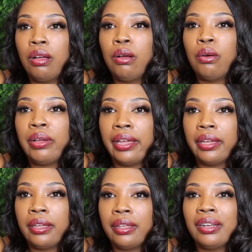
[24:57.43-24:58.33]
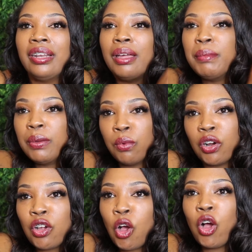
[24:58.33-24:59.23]
oh, okay, let me
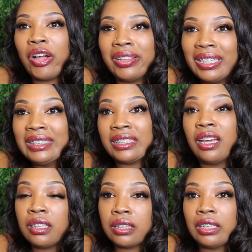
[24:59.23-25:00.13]
work on these other